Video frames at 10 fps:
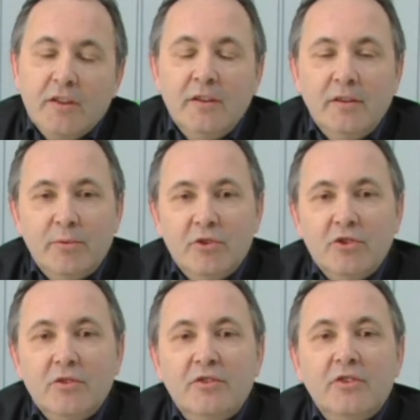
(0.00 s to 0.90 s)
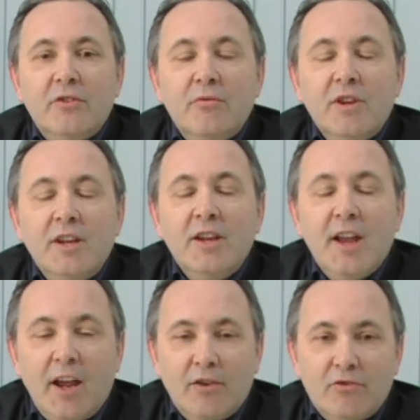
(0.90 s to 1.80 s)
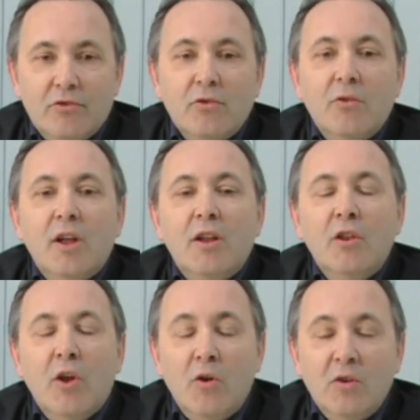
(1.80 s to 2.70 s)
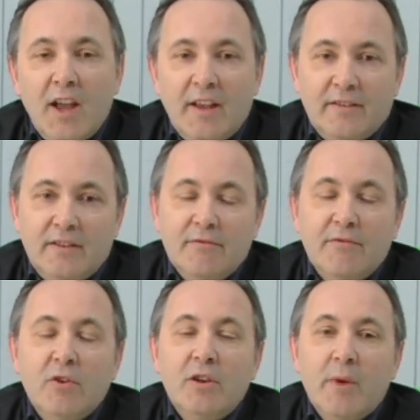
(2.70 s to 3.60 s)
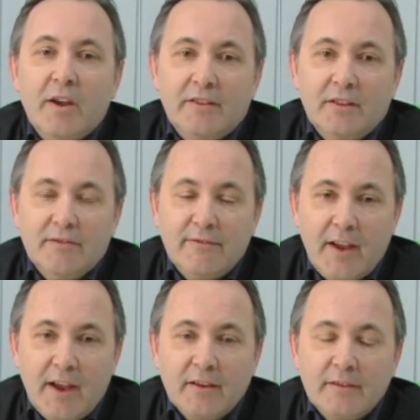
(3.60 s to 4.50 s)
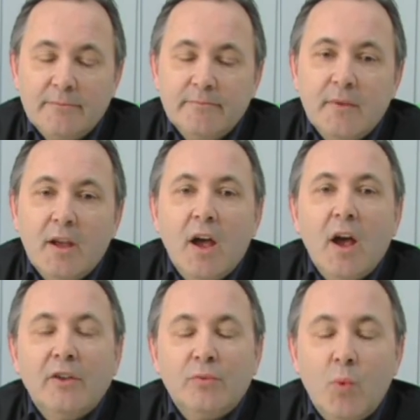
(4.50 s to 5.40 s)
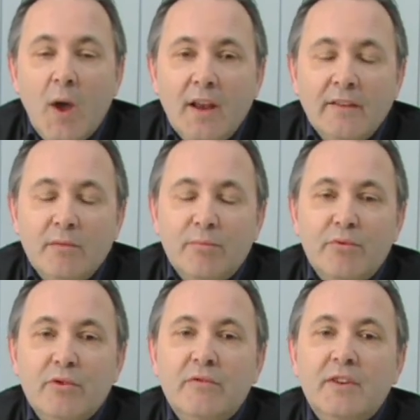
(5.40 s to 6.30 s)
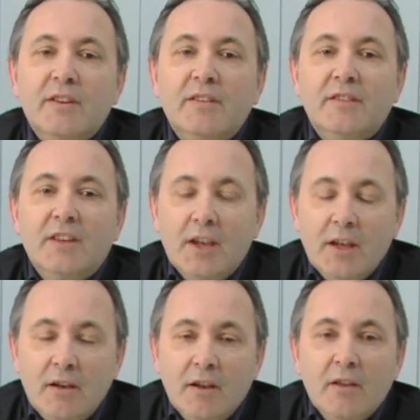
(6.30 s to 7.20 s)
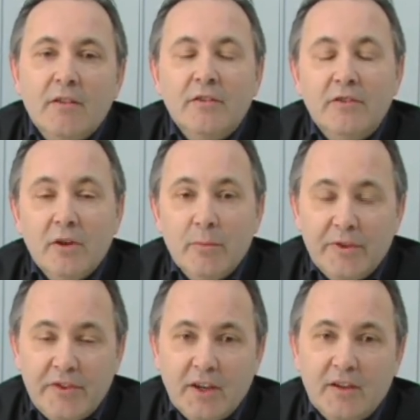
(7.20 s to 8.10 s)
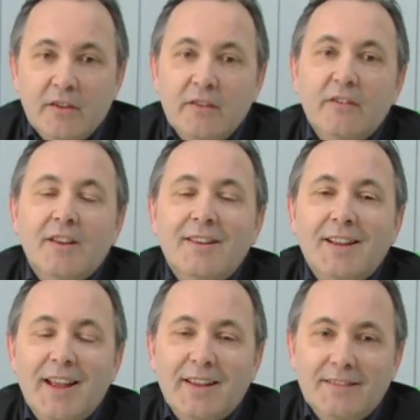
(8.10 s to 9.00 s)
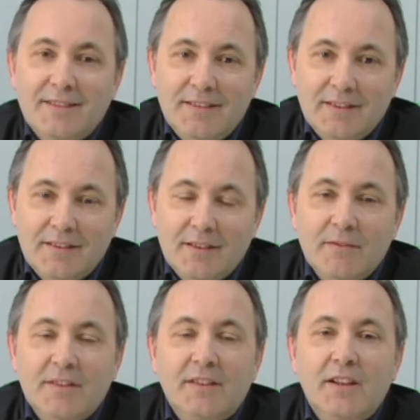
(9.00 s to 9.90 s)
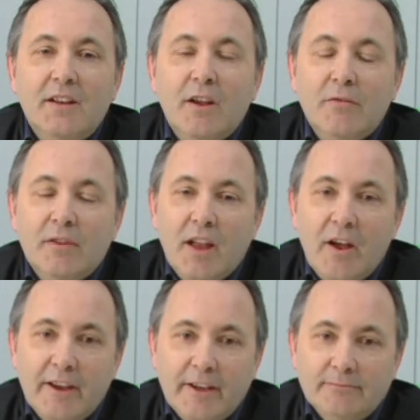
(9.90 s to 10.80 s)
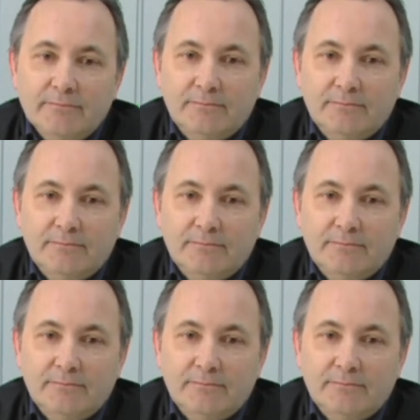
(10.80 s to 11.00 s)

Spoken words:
This produces a really natural, long-lasting volumizing effect, as well as improving the skin, the dermal thickness, and the elasticity of the skin overlying.